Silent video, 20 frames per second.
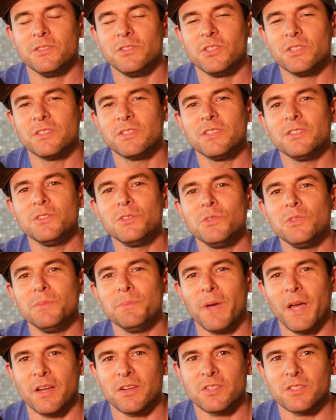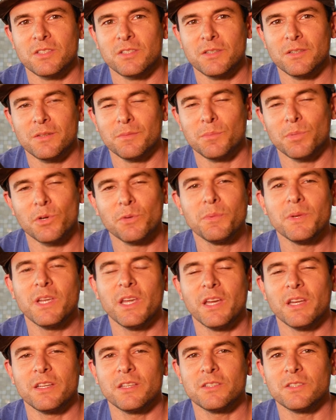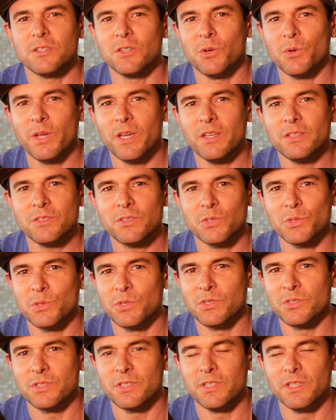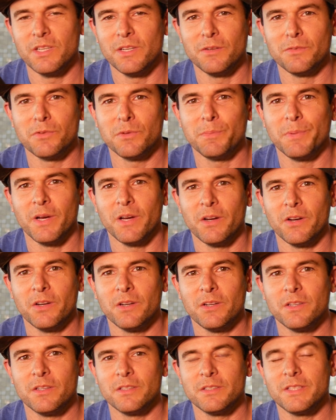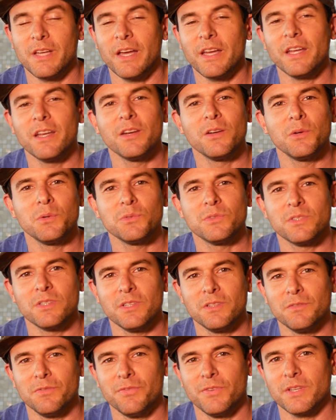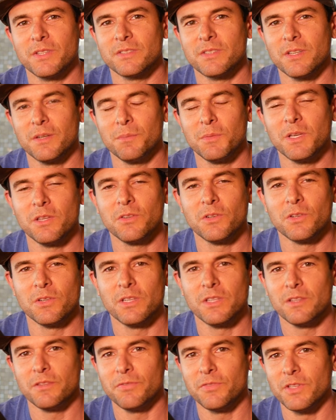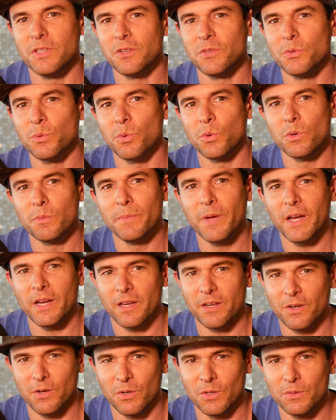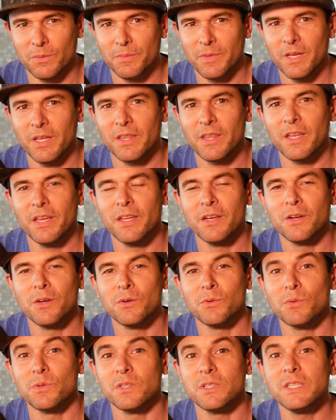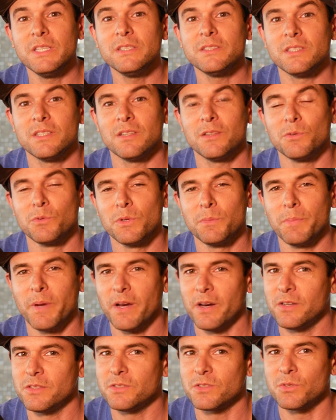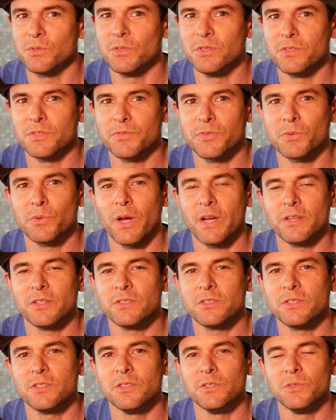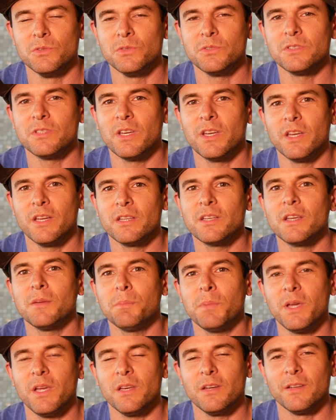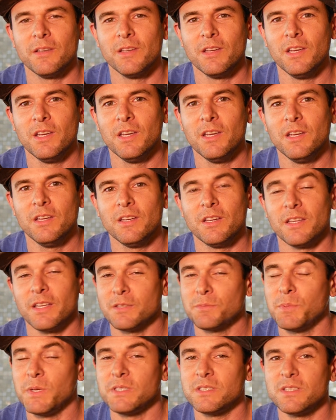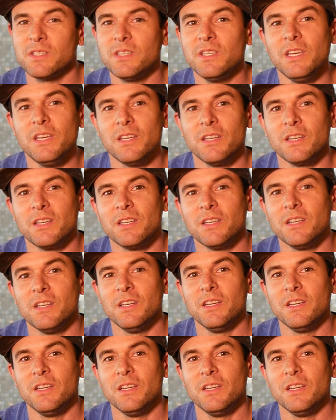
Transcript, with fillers: just as you'd imagine, Bird mechanics locate scooters in need of repair, diagnose and fix them either in the field or back at home, and then release the repaired scooters for riders to use and get paid. And that's basically it.